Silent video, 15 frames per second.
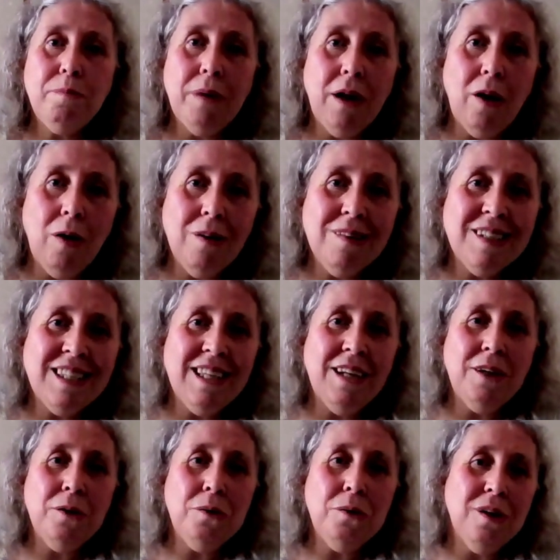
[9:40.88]
but
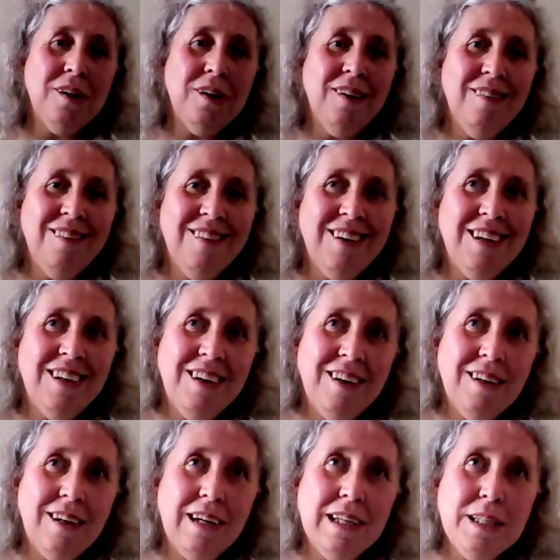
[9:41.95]
also
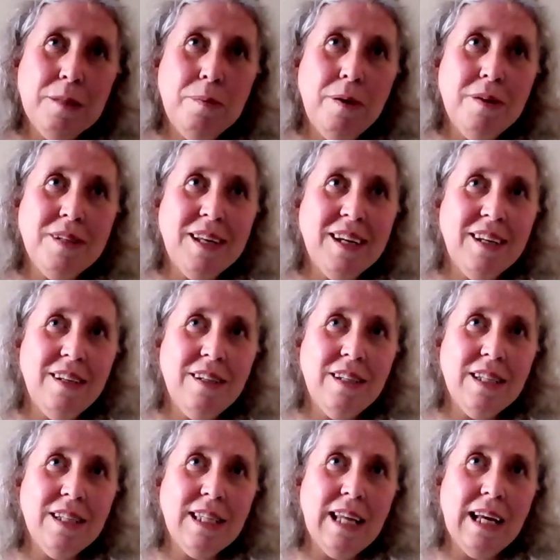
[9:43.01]
I suppose I can
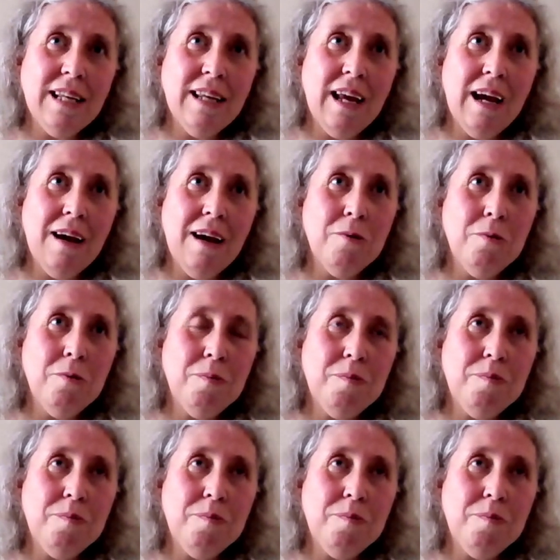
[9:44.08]
understand how